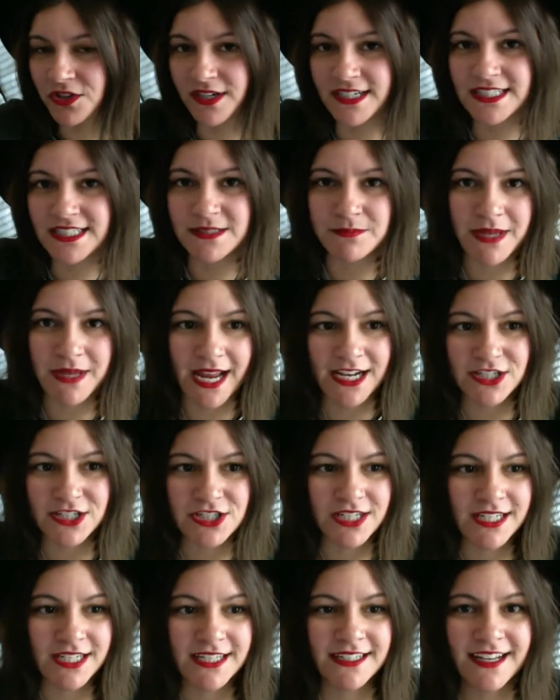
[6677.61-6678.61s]

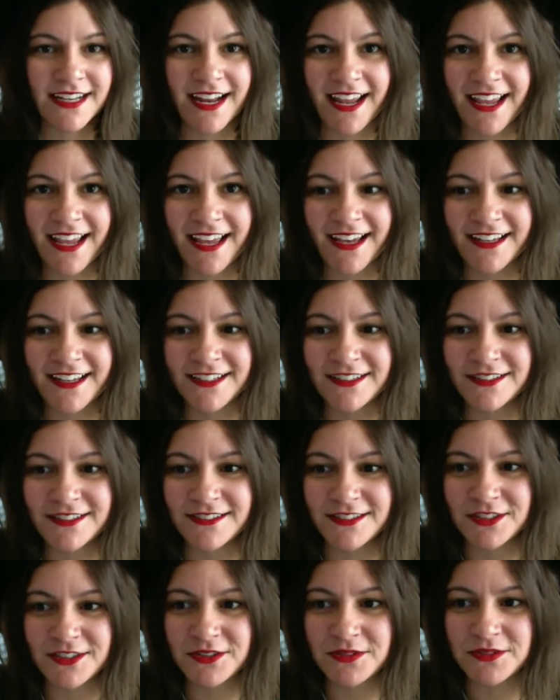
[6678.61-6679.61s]
expansion and
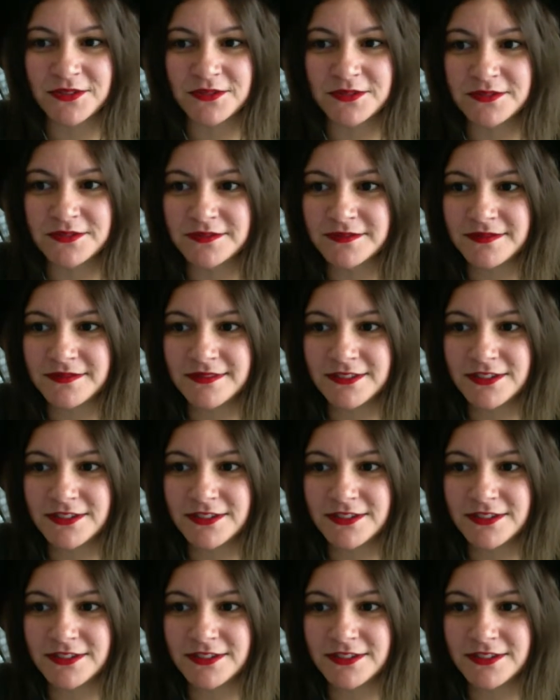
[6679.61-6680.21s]
you